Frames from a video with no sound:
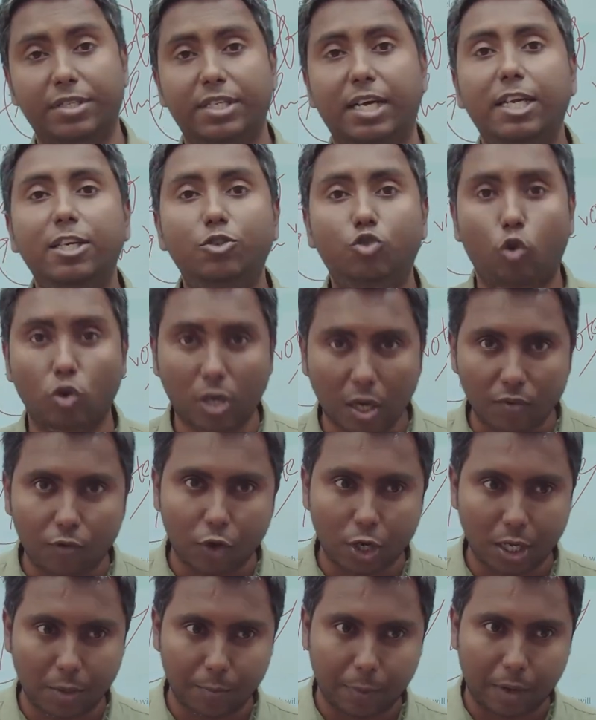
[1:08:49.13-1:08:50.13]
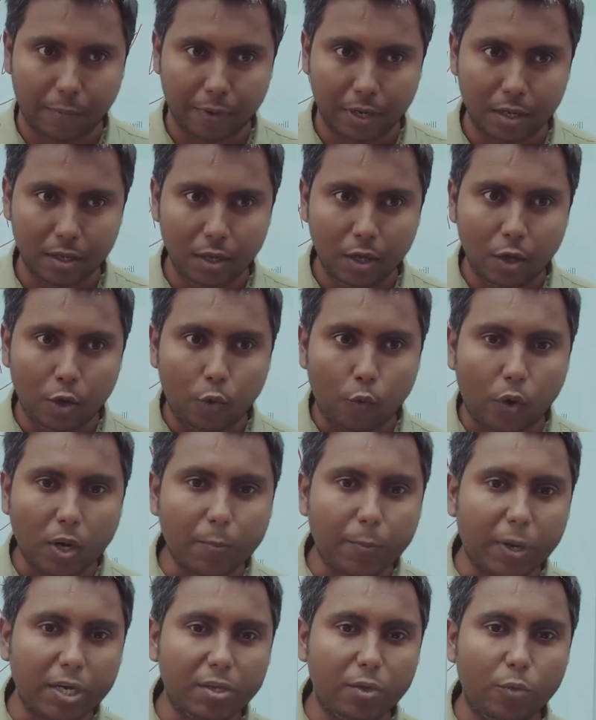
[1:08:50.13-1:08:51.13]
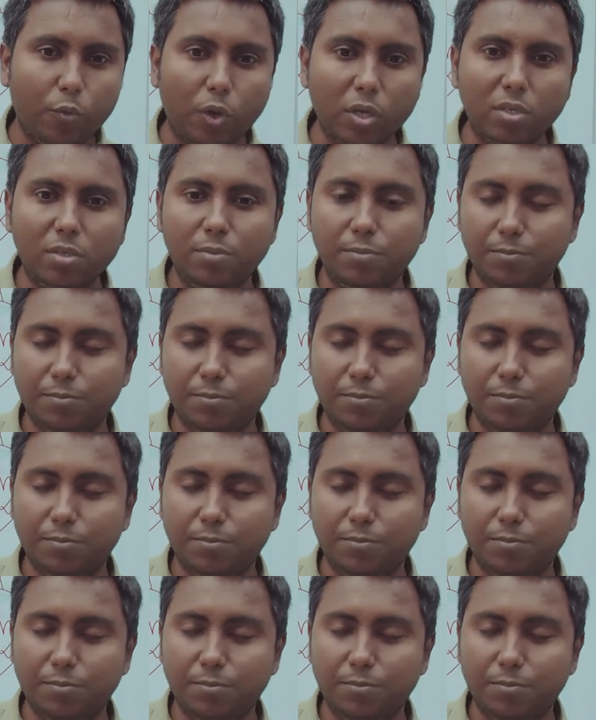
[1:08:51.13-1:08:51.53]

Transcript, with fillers: share in total voting power. What what